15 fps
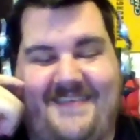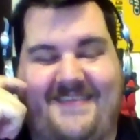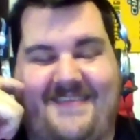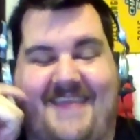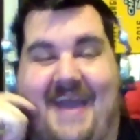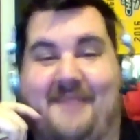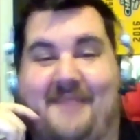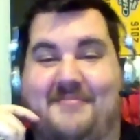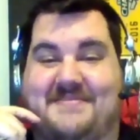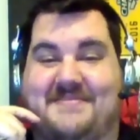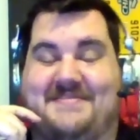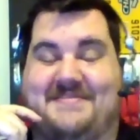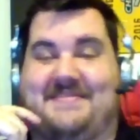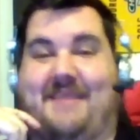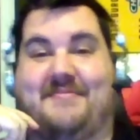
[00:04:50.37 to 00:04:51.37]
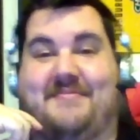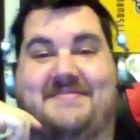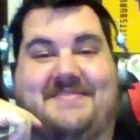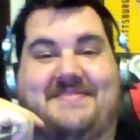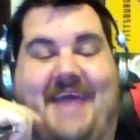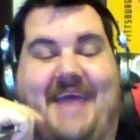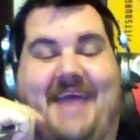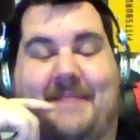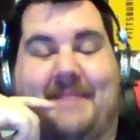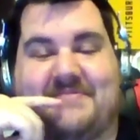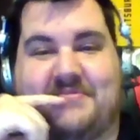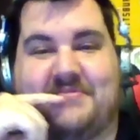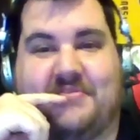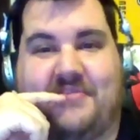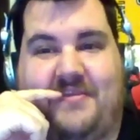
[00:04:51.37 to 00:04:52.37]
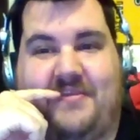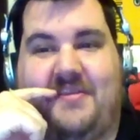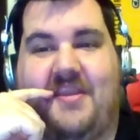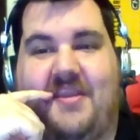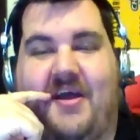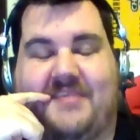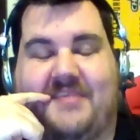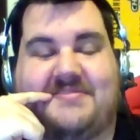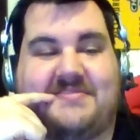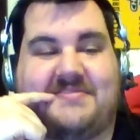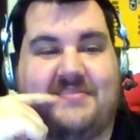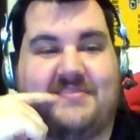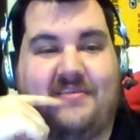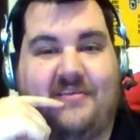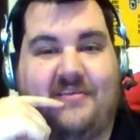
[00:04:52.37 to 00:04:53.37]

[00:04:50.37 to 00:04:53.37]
That was that was absolutely nuts. Mm-hmm.